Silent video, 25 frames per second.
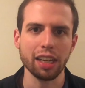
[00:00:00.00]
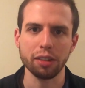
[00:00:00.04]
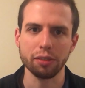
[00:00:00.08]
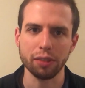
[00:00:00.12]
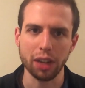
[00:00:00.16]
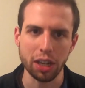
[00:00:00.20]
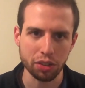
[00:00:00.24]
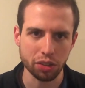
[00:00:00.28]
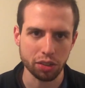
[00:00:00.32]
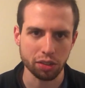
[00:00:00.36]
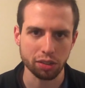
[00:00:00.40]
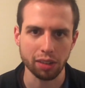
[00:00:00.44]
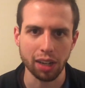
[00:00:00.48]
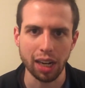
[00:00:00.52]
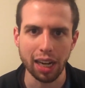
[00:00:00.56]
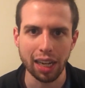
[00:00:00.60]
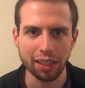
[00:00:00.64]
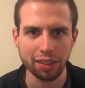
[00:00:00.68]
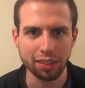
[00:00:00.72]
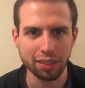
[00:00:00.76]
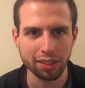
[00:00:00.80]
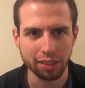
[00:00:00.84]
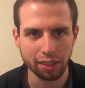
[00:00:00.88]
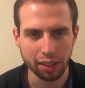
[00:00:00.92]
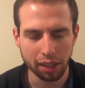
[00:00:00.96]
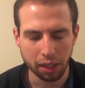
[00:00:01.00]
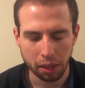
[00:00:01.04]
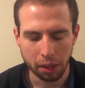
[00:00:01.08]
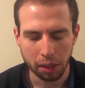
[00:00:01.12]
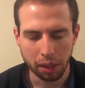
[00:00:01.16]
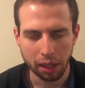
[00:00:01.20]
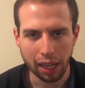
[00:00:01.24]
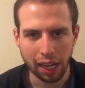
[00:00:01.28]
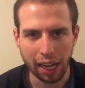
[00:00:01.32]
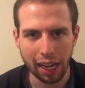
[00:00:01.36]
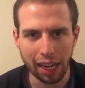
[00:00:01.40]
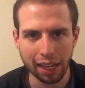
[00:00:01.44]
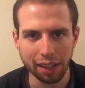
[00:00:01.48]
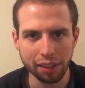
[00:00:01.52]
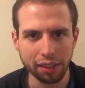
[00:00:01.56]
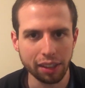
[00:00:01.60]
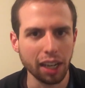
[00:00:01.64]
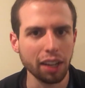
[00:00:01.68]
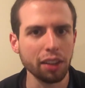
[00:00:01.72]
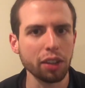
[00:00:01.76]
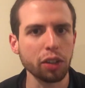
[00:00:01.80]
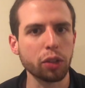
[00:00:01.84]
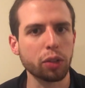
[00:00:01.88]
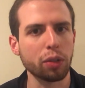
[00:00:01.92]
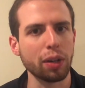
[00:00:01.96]
restaurants. And the
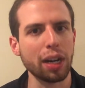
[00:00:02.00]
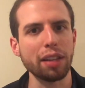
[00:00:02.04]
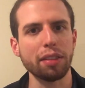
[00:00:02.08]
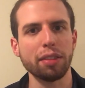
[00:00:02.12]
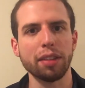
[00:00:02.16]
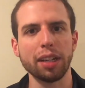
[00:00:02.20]
other great